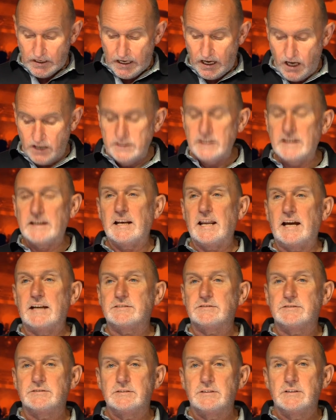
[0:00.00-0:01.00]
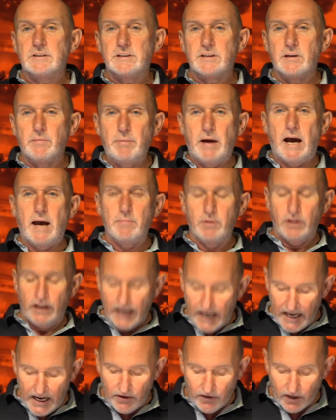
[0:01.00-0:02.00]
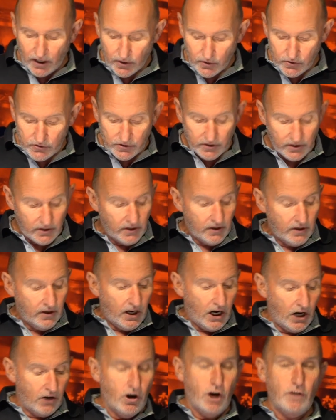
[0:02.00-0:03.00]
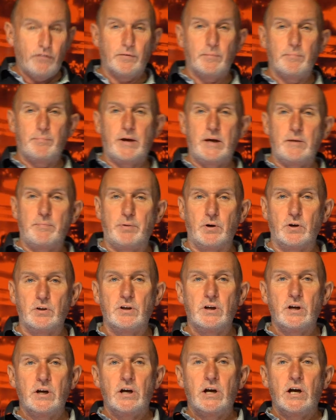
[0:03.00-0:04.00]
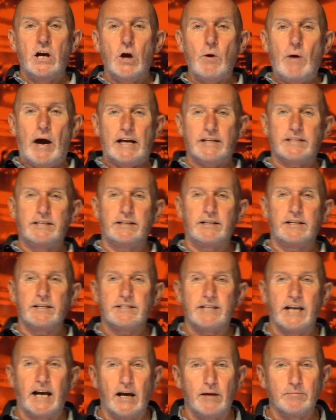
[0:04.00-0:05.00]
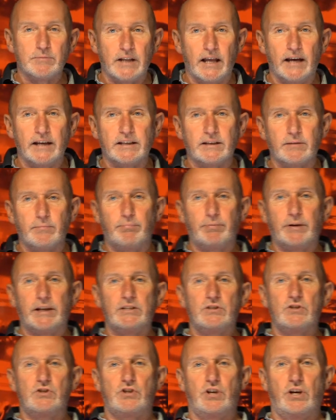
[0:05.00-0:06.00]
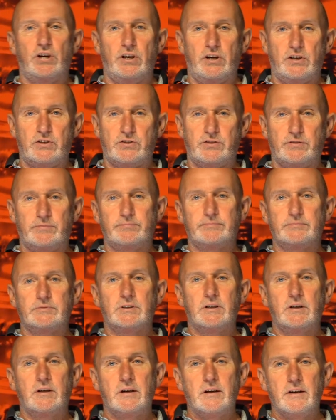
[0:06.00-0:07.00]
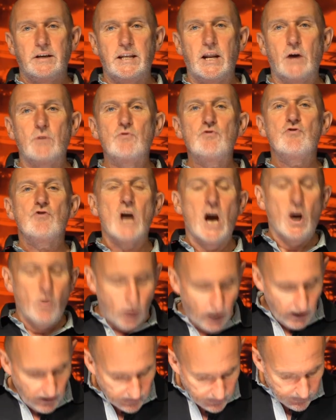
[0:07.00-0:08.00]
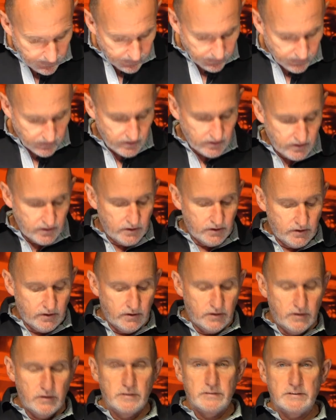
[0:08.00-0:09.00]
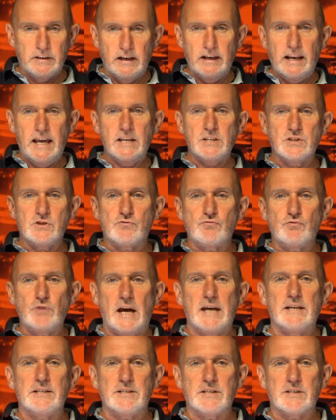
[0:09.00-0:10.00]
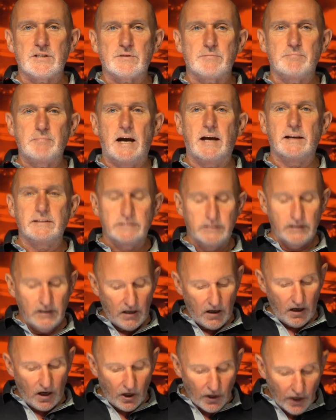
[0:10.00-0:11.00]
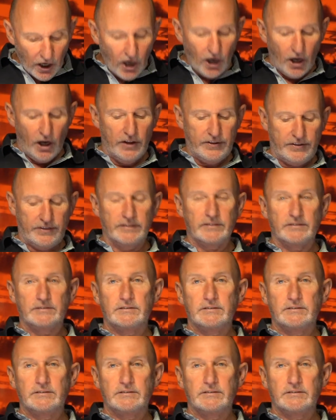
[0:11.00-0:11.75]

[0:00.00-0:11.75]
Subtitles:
Aren't you glad? The Bible heroes are often people who acted at times like complete jerks. You know, Noah, the last righteous man on earth,